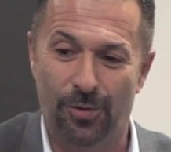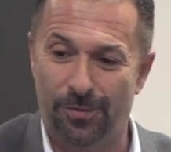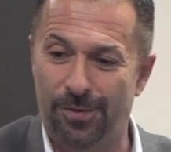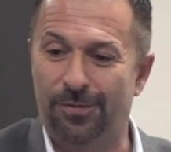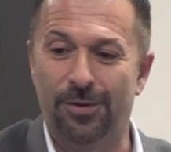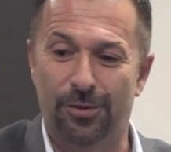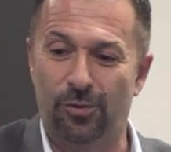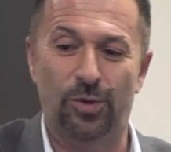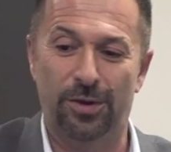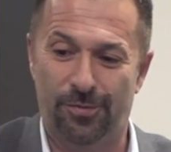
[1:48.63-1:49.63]
the 15 to
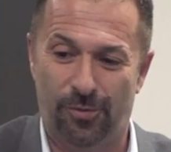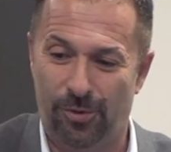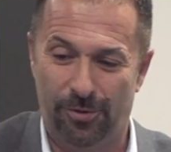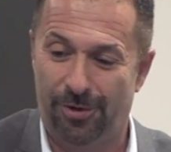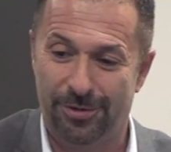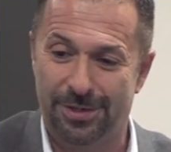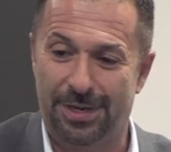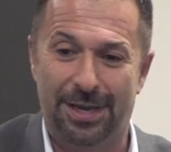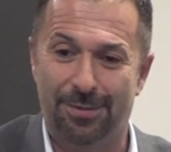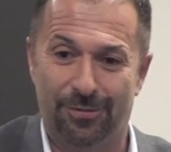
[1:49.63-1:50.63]
24-year-olds that
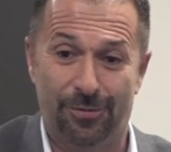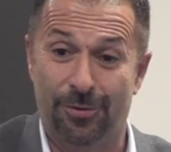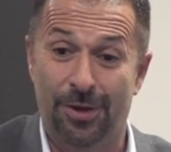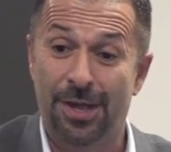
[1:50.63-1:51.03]
are coming through.